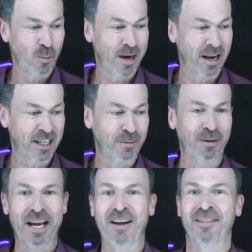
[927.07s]
we like to
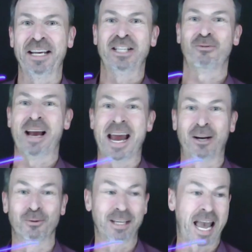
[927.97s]
believe these three
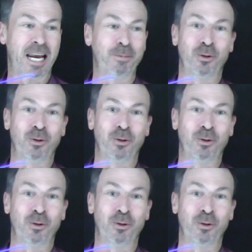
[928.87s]
angles add up